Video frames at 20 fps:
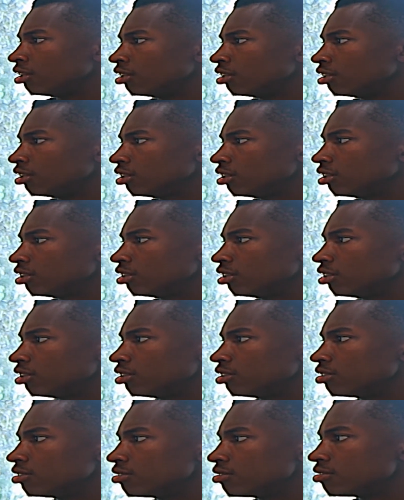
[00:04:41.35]
Okay. So
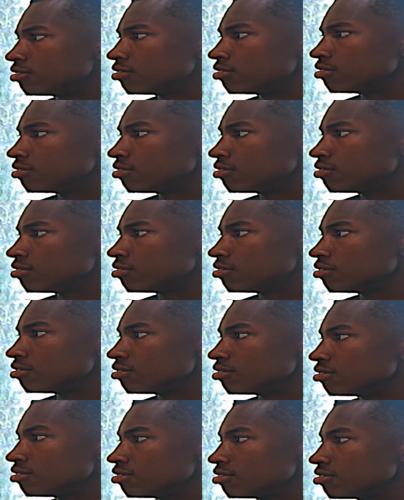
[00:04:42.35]
your annual turnover
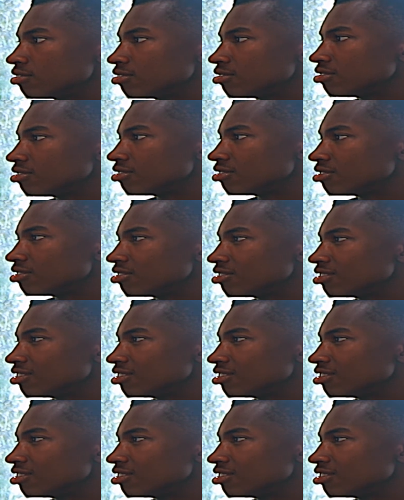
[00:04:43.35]
was 500,